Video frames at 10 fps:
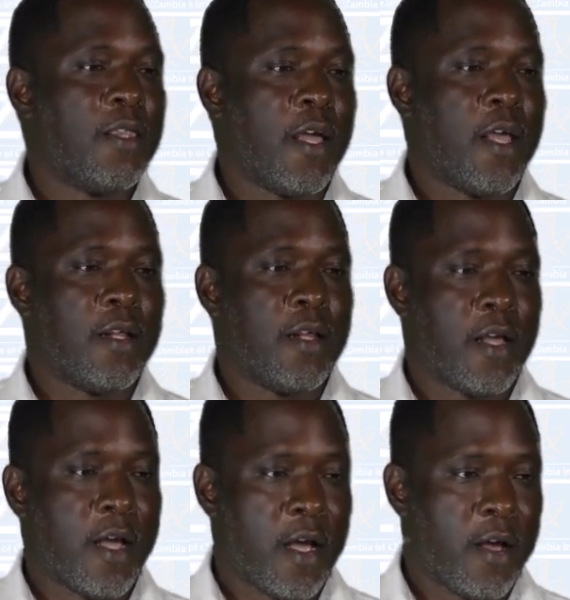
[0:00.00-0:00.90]
Then
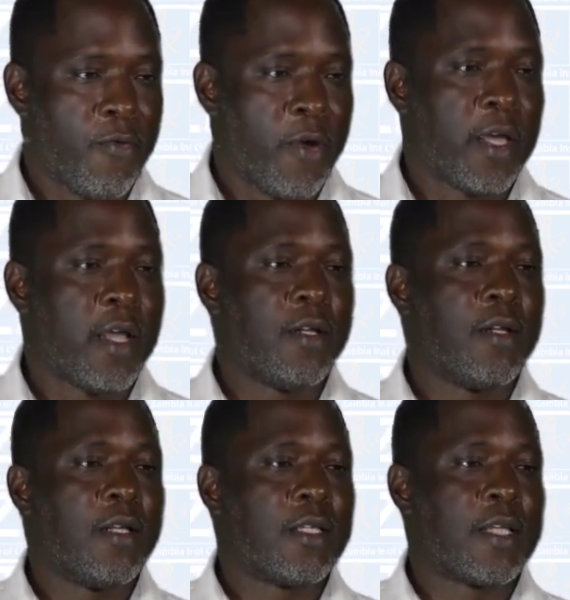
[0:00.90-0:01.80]
we can
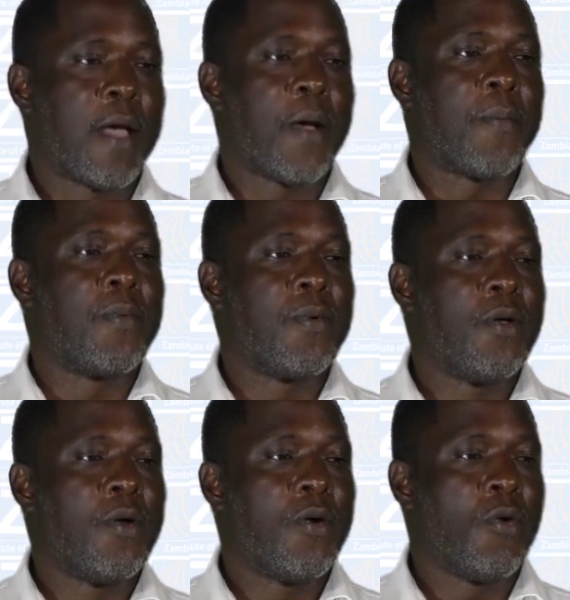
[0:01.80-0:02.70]
sum up
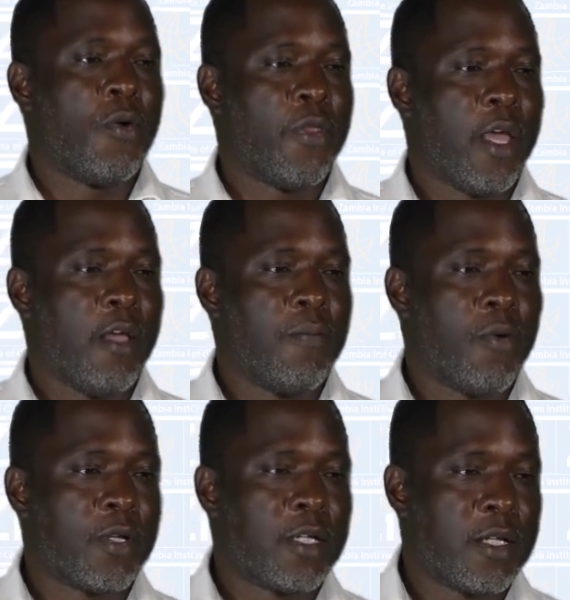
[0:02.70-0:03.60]
all the
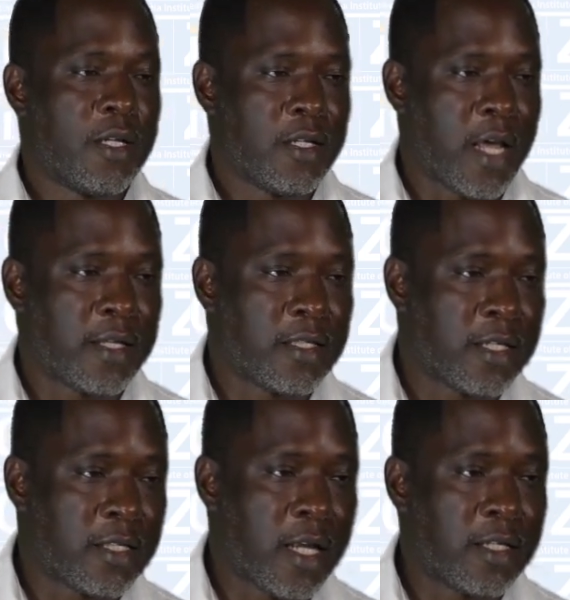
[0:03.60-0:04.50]
import
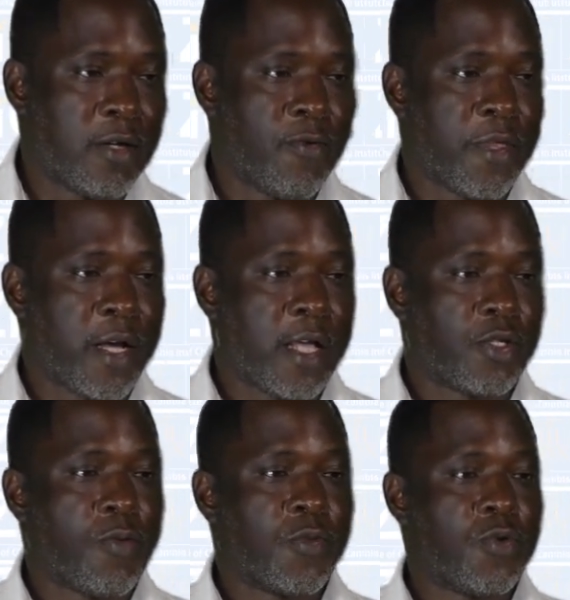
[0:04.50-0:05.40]
taxes, starting with the
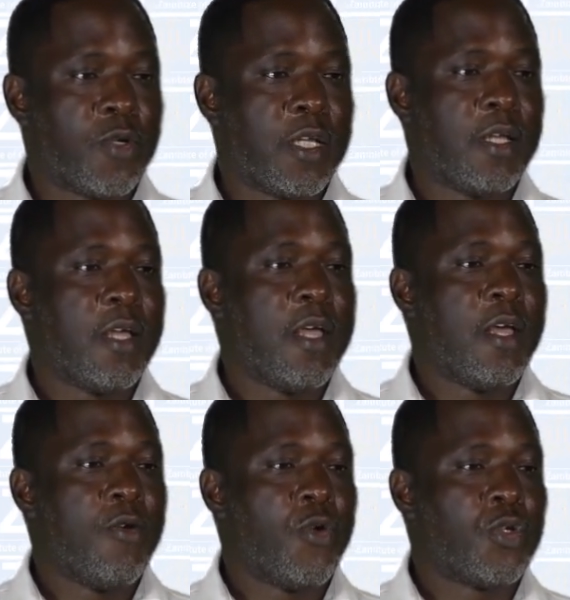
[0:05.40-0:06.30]
customs duty,
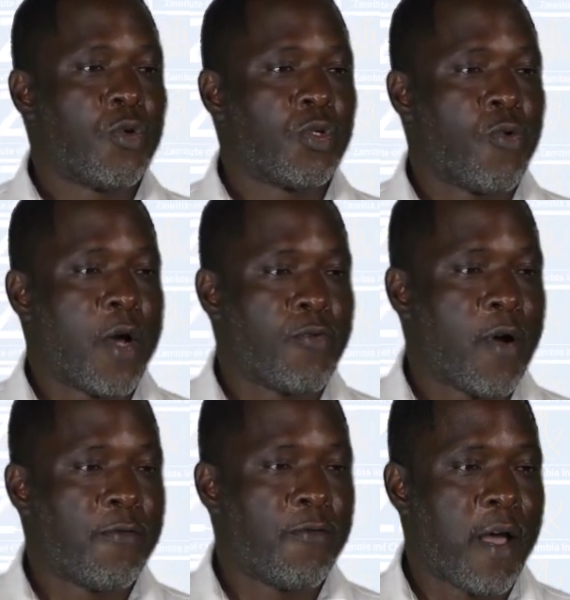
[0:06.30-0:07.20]
which was
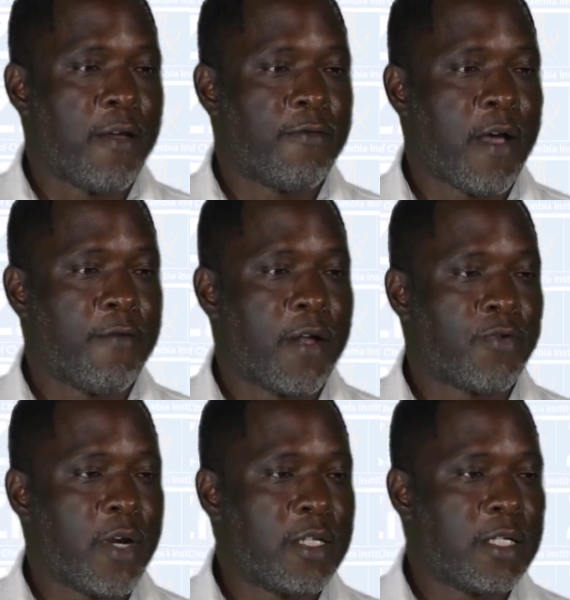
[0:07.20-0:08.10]

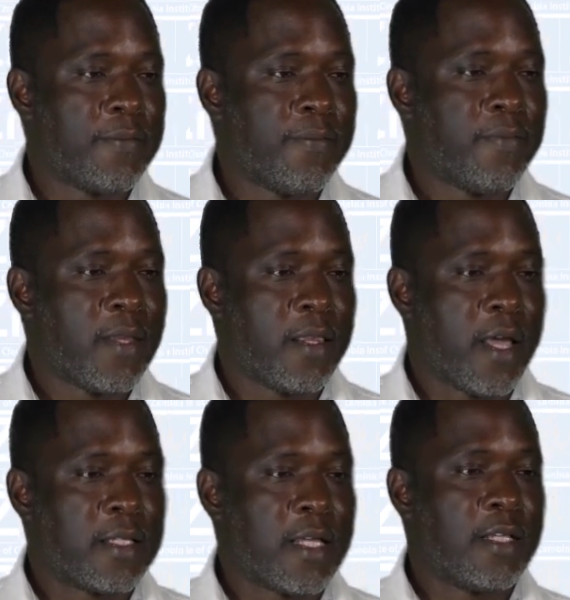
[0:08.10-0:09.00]
115,500, the
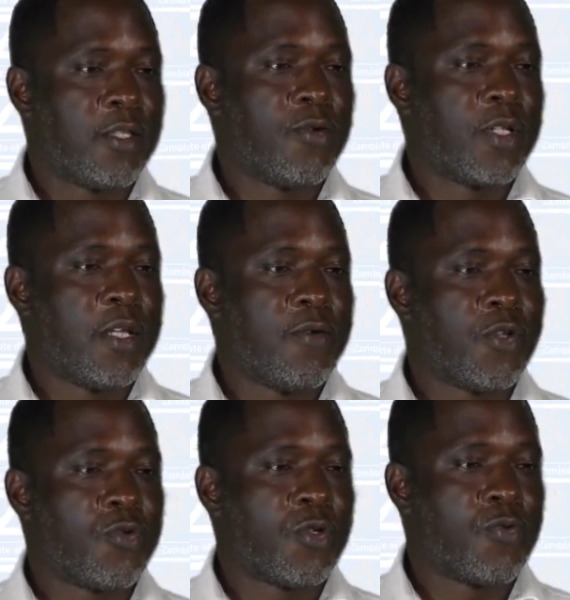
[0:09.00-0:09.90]
excise duty,
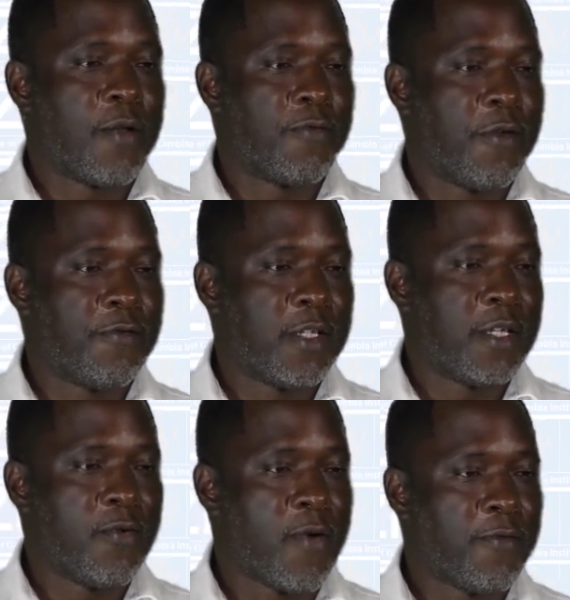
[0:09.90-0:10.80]
which was 150,